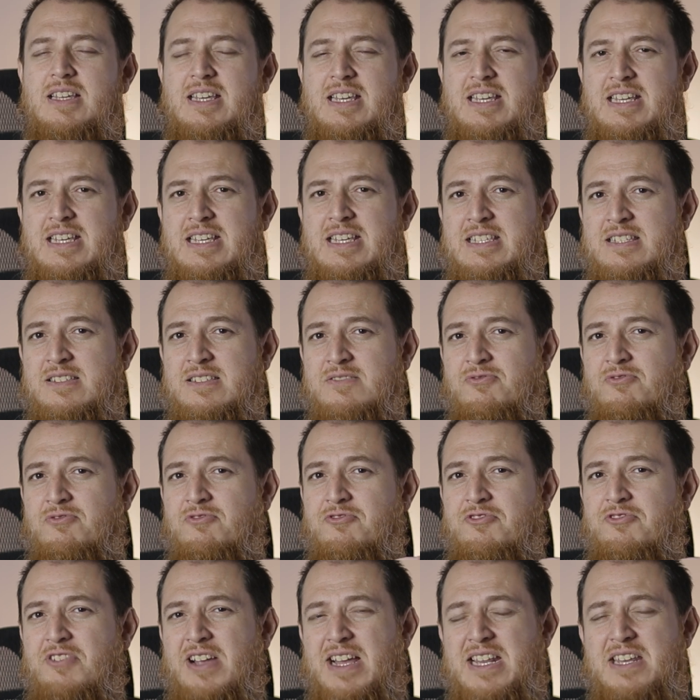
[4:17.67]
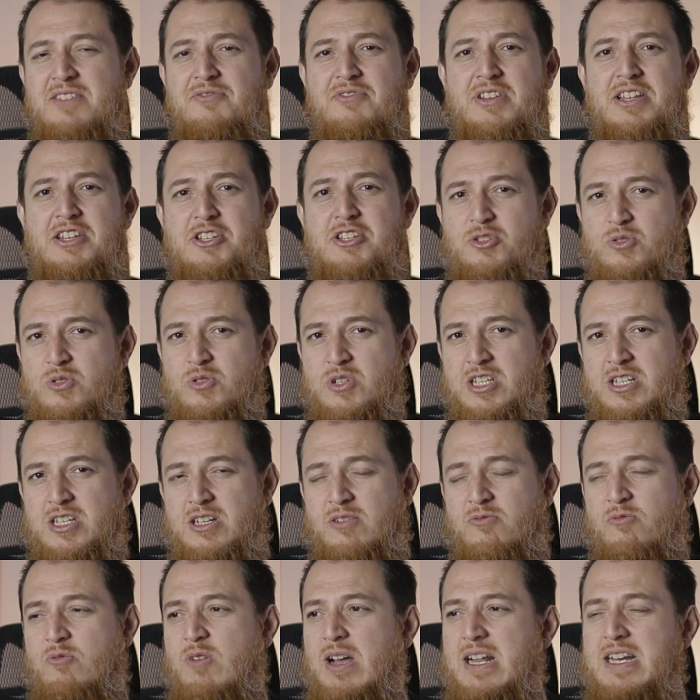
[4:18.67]
is very
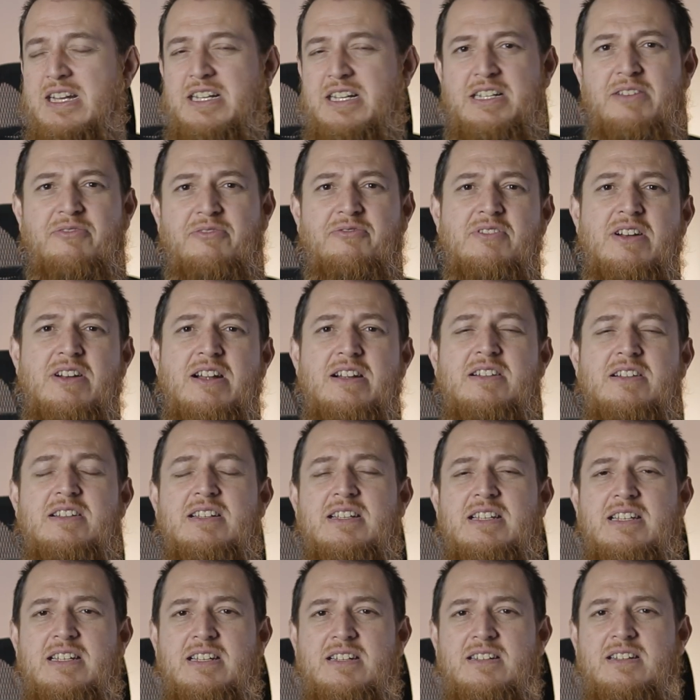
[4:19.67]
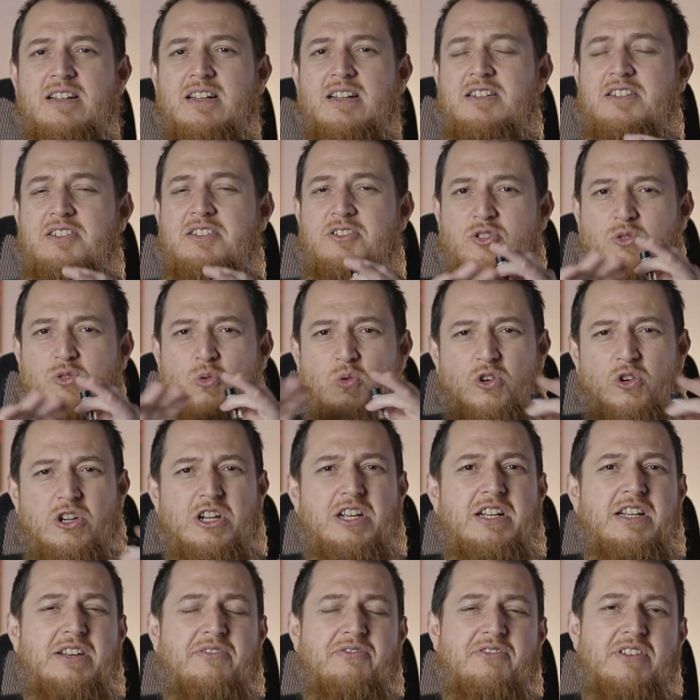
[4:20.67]
unique, very different, in a
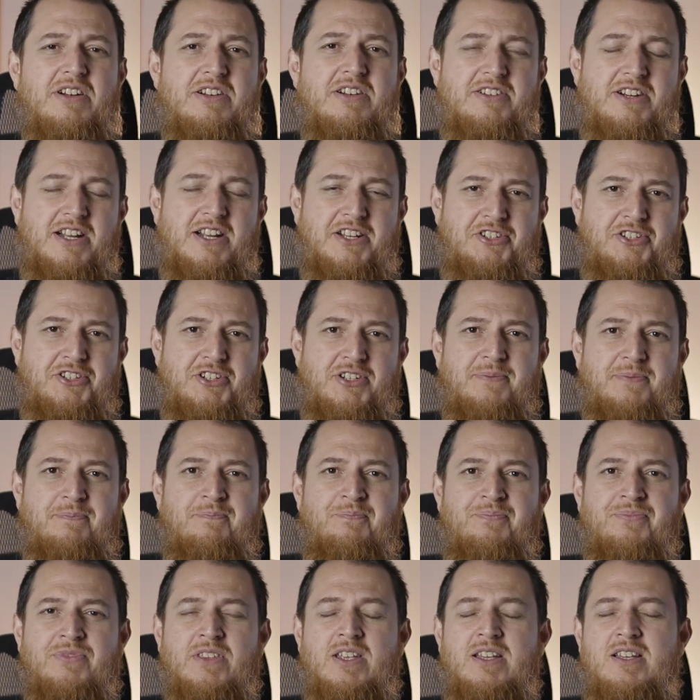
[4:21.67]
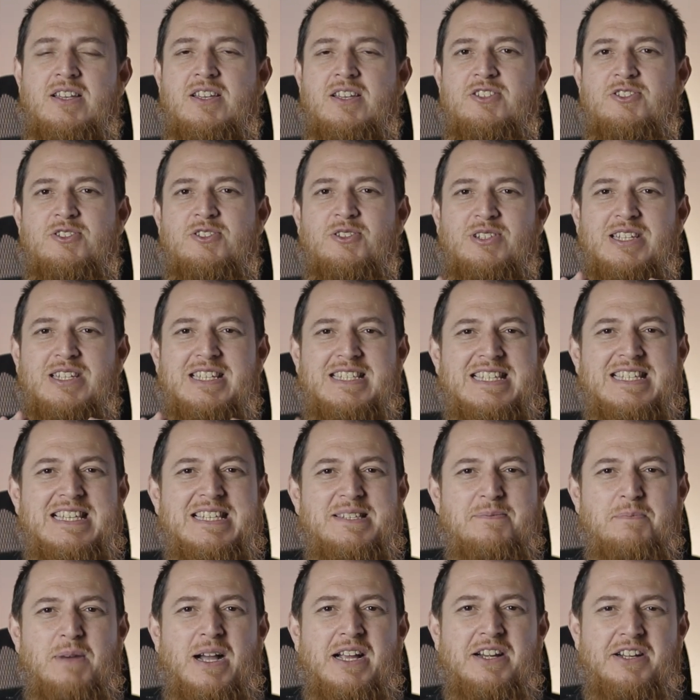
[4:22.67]
totally different direction. So this
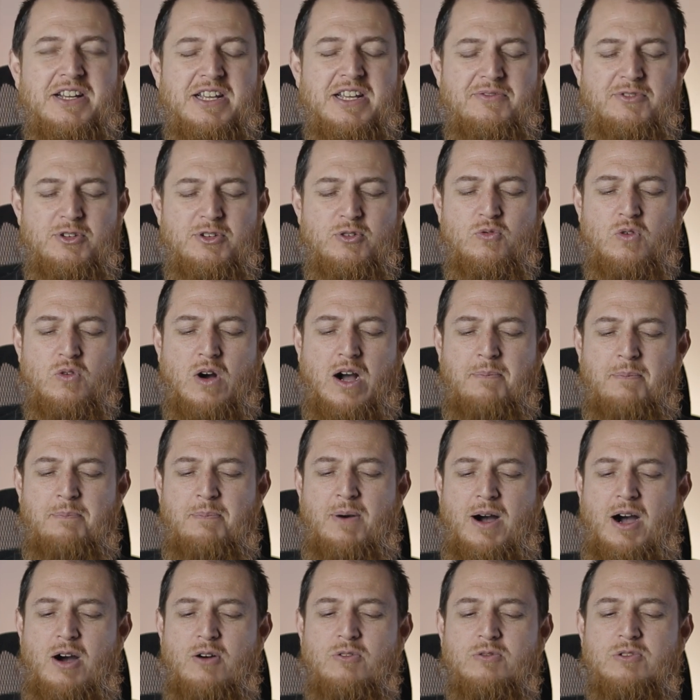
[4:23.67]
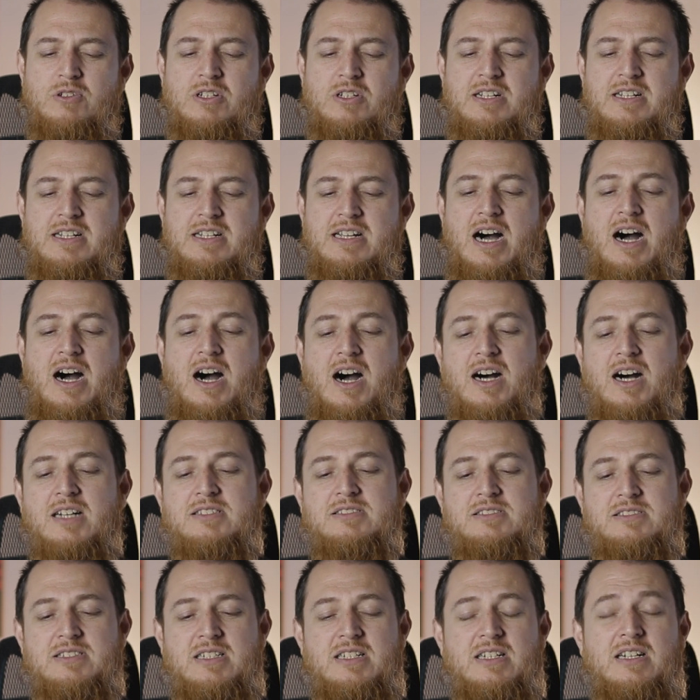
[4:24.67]
is my review about
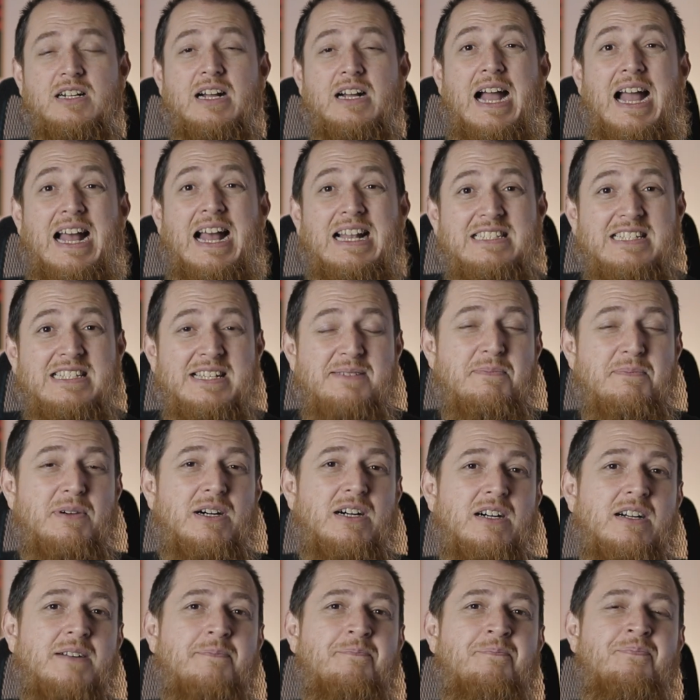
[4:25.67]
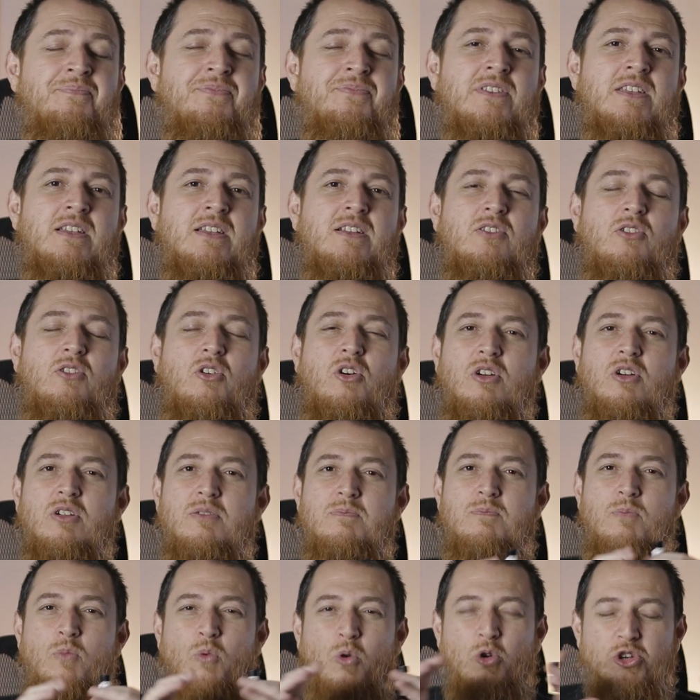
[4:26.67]
NHA Tarang Ultima, or
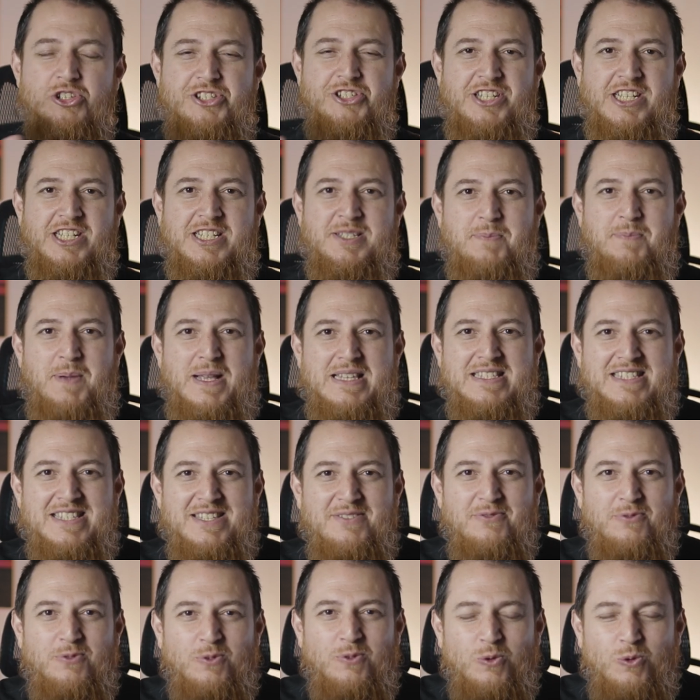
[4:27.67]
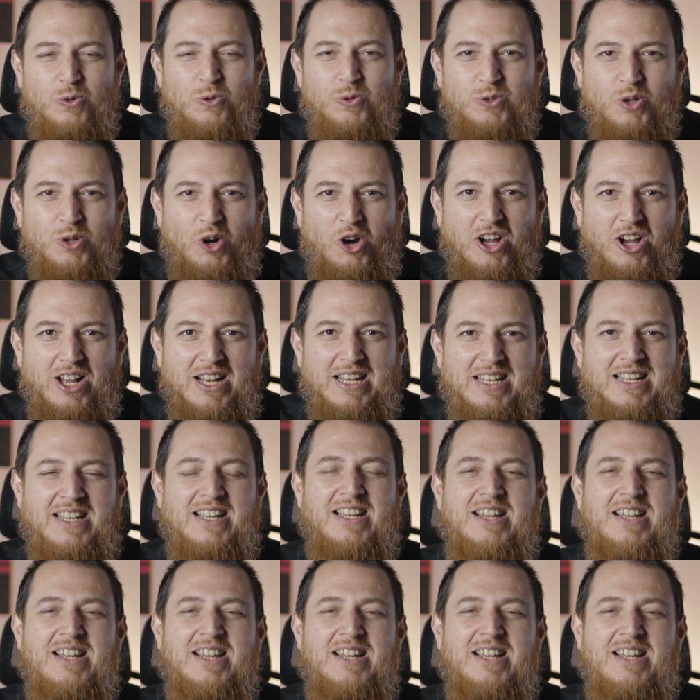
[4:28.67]
most expensive oud oil